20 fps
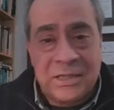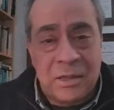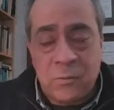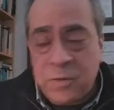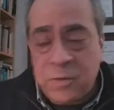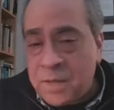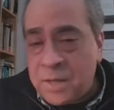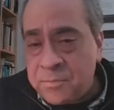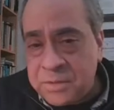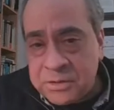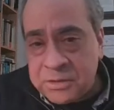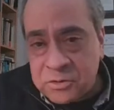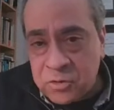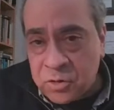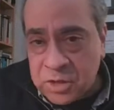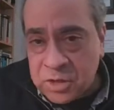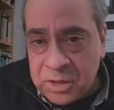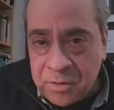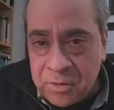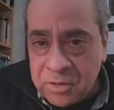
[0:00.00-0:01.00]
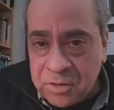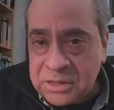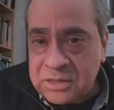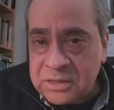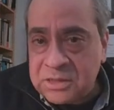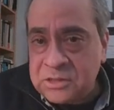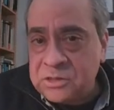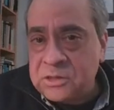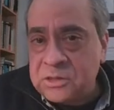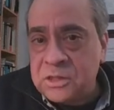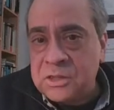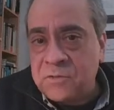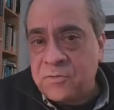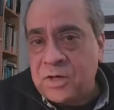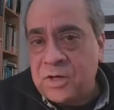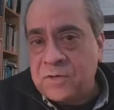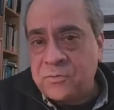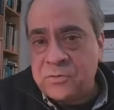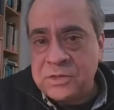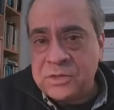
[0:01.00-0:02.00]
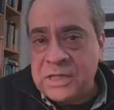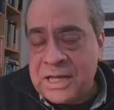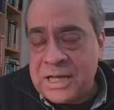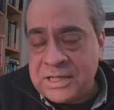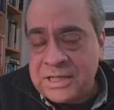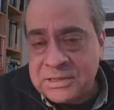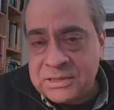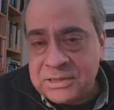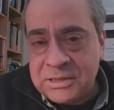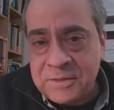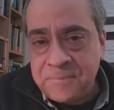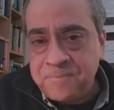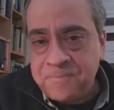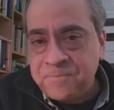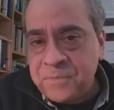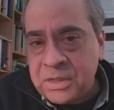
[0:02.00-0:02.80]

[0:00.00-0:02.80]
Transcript: that we have been talking about that digital divide for the last